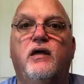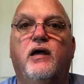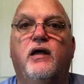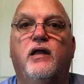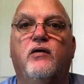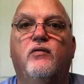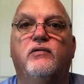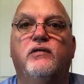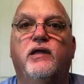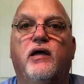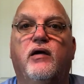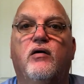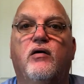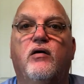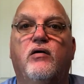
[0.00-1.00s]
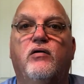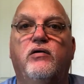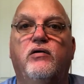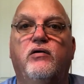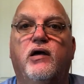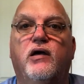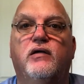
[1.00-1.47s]
and I will take all
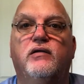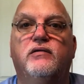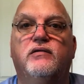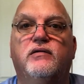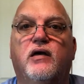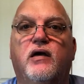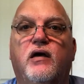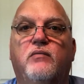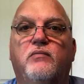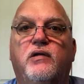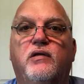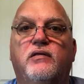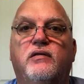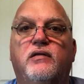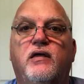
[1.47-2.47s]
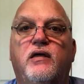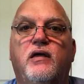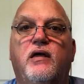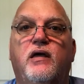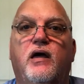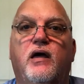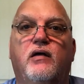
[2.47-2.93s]
you guys' comments.
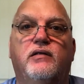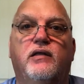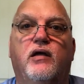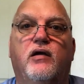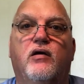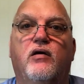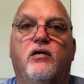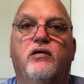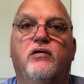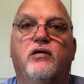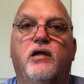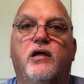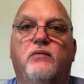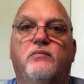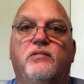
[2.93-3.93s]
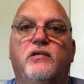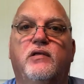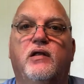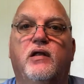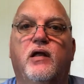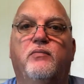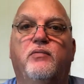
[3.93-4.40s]
I'll take all your names
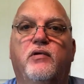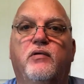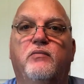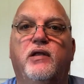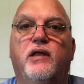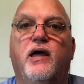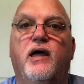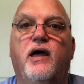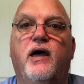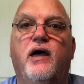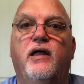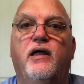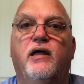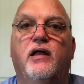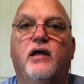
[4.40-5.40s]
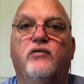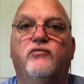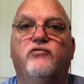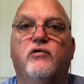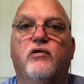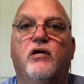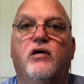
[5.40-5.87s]
and I'll put them in a hat and I'll
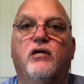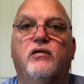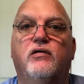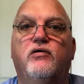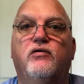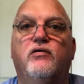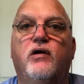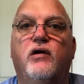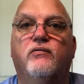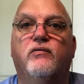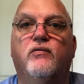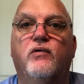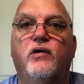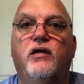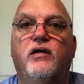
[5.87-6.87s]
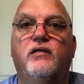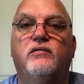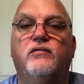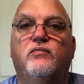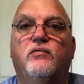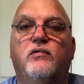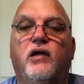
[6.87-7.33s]
draw. And whoever wins
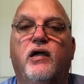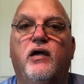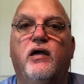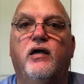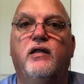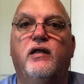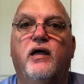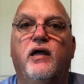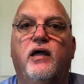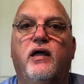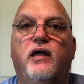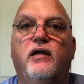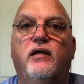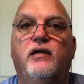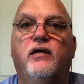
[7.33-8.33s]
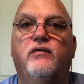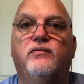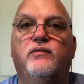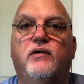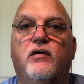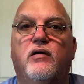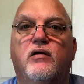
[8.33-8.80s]
will get a
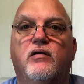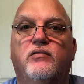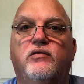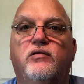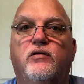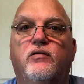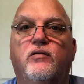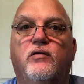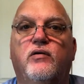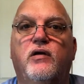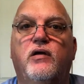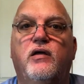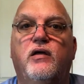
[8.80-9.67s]
gift card to